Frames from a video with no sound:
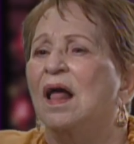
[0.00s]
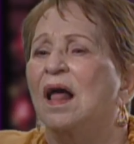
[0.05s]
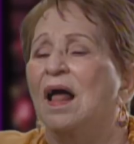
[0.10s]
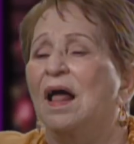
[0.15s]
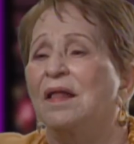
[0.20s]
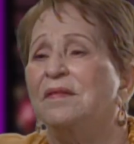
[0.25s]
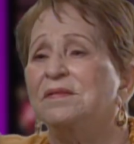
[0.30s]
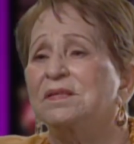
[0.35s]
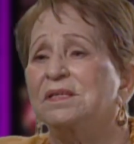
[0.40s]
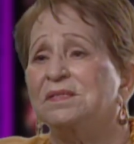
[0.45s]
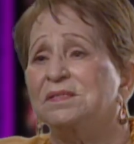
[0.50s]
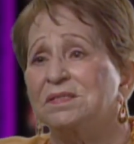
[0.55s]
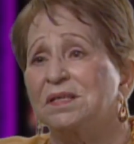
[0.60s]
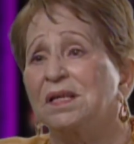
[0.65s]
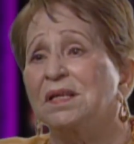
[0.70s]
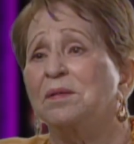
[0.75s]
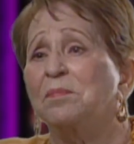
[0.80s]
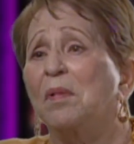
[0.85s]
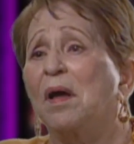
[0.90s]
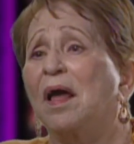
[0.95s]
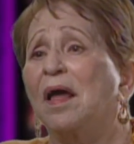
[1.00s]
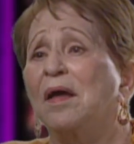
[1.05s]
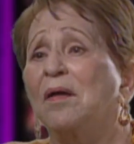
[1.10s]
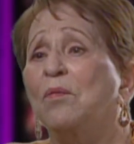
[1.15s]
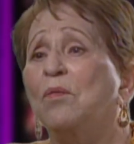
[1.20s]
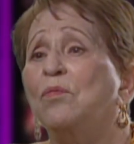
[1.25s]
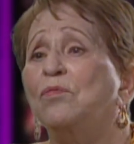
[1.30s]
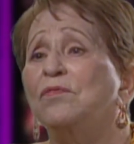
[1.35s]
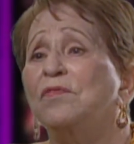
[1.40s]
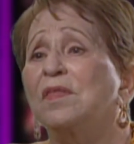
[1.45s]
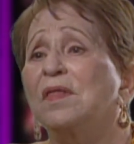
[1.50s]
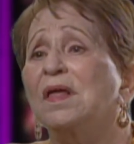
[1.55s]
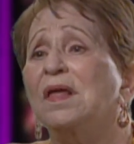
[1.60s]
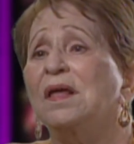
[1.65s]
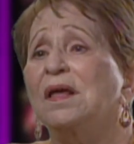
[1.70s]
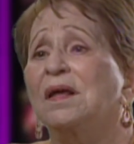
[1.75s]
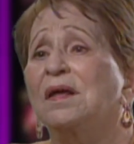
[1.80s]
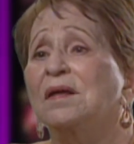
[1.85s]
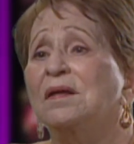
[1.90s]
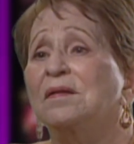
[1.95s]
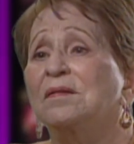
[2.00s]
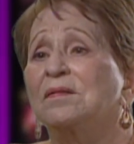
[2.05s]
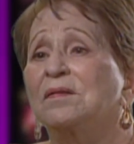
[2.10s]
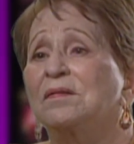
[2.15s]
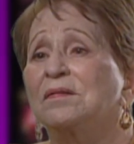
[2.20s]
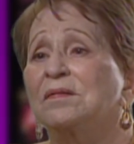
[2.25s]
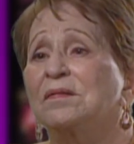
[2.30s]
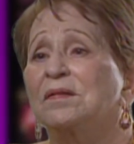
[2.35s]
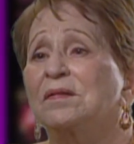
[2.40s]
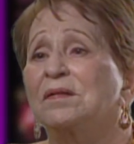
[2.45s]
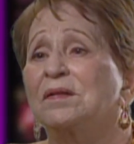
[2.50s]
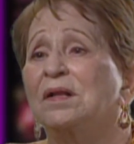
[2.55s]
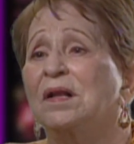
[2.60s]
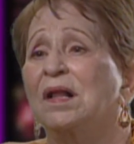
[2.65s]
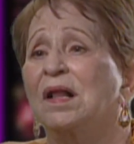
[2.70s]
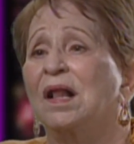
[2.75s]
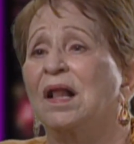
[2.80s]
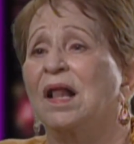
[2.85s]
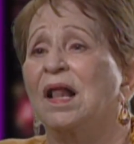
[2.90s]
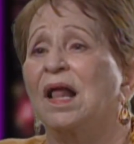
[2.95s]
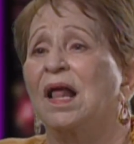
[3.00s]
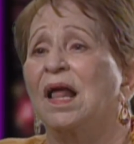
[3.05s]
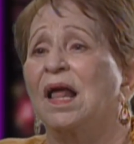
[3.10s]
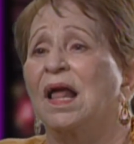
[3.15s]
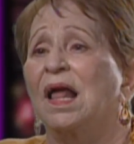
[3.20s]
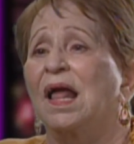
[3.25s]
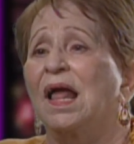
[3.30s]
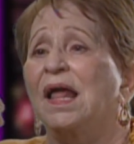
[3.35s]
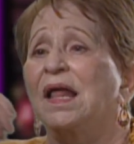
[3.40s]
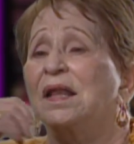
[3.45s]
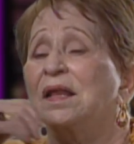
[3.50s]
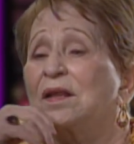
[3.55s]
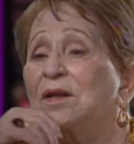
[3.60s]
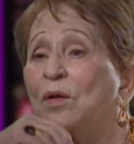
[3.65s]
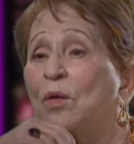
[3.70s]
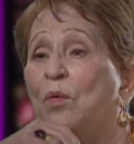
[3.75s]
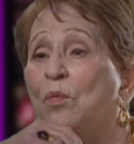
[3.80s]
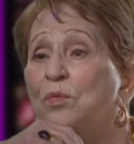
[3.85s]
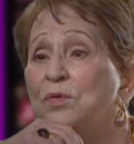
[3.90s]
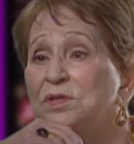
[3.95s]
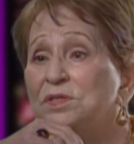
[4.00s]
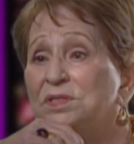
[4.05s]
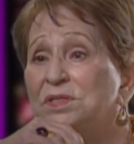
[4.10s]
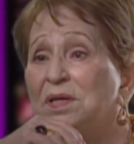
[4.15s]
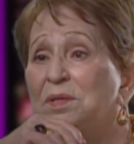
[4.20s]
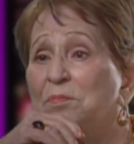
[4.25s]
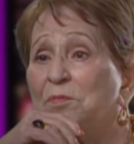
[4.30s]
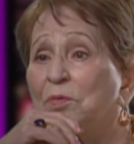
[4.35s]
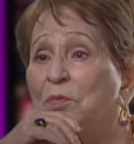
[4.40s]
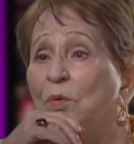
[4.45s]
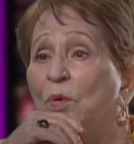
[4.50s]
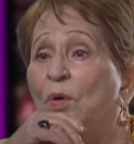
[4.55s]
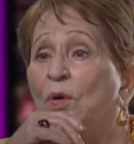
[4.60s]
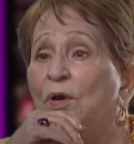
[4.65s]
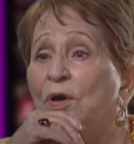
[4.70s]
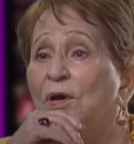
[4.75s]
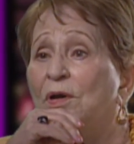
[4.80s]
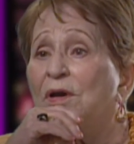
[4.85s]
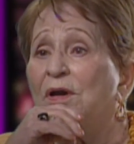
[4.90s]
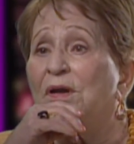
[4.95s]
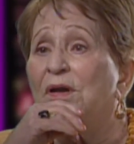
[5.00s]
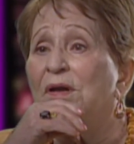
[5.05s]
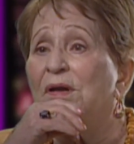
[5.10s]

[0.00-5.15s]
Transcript: I just did my own thing and it always seemed to work,